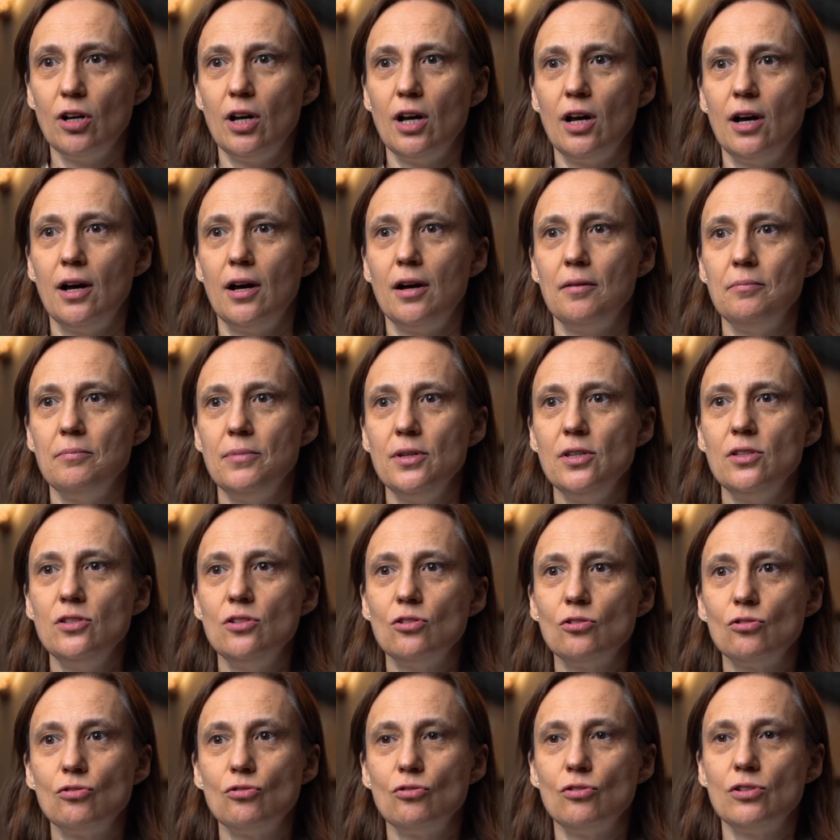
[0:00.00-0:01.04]
Uh,
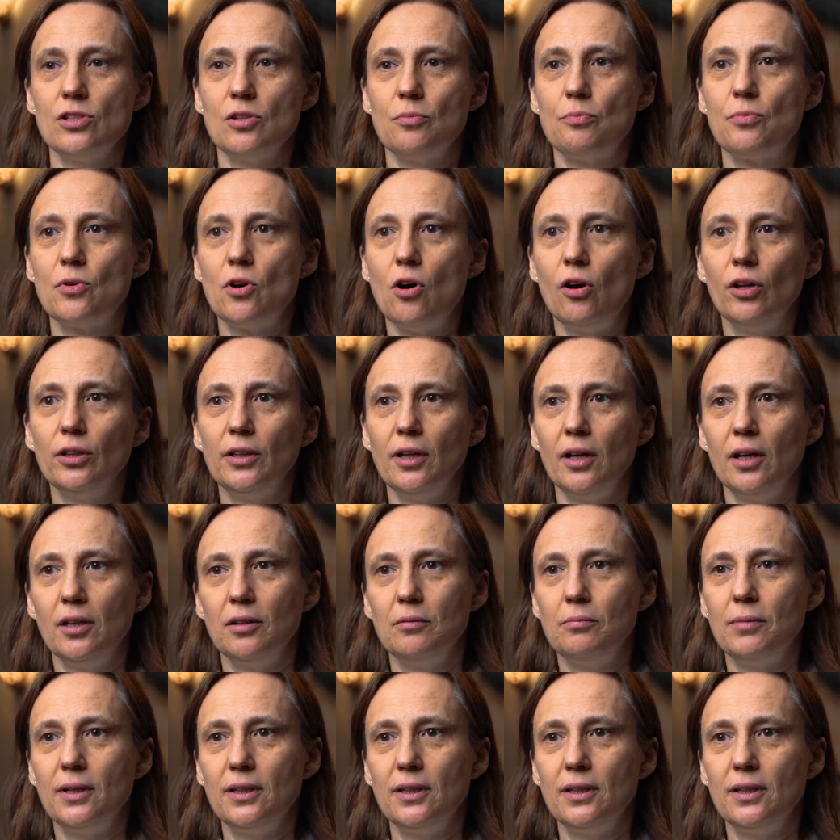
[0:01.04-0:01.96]
BCL2 is a protein,